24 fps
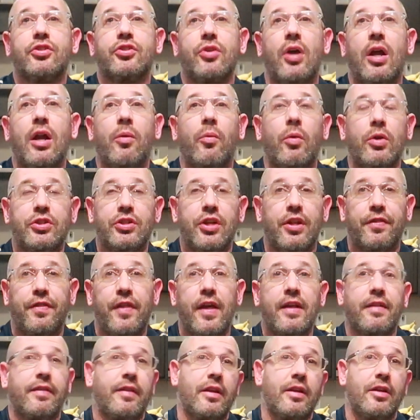So I don't want you to
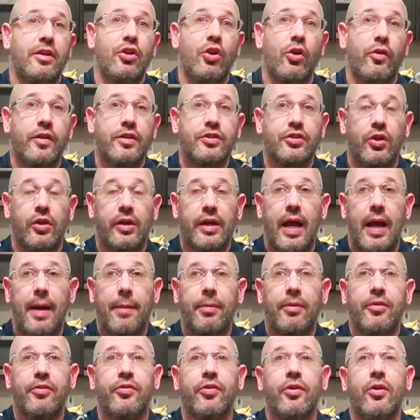think that, this only
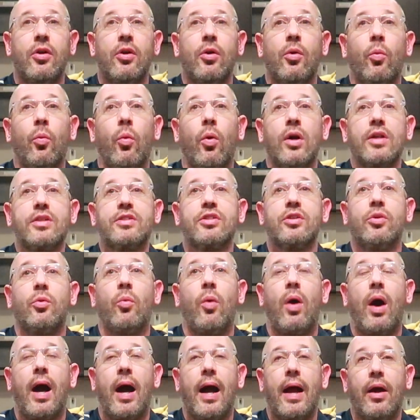happens once in a
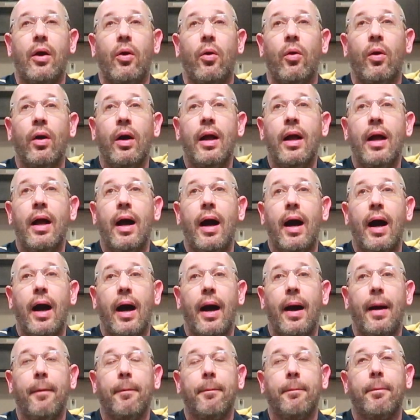while.
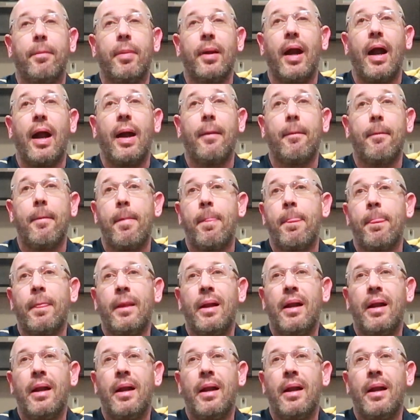But I'm